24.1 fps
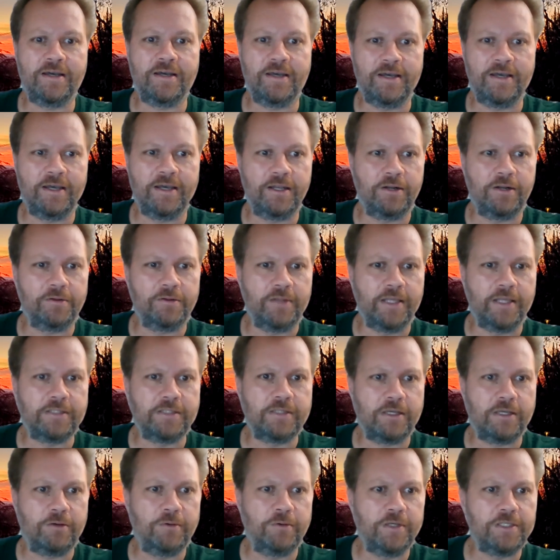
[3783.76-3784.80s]
I don't like
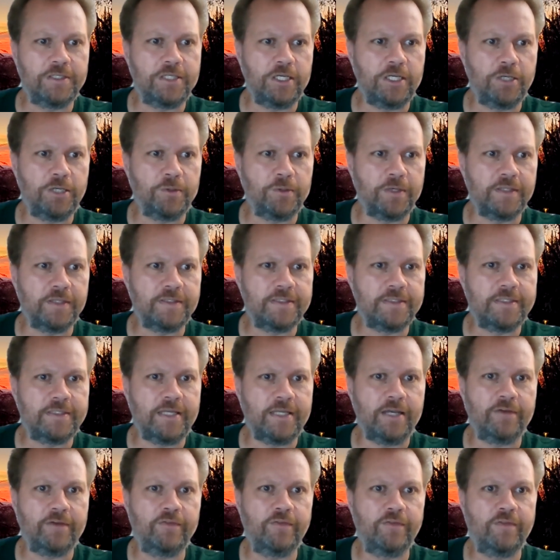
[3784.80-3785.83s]
to quiz you on
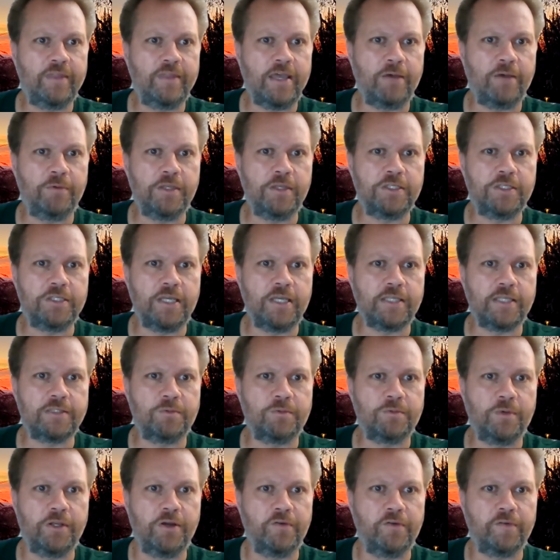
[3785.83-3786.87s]
stuff that we just
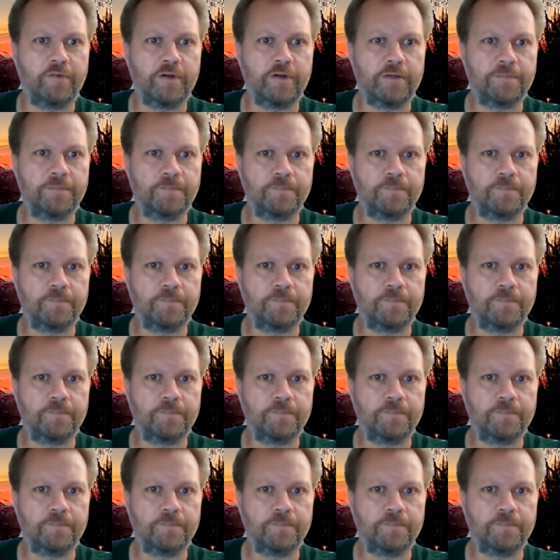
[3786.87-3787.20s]
went over.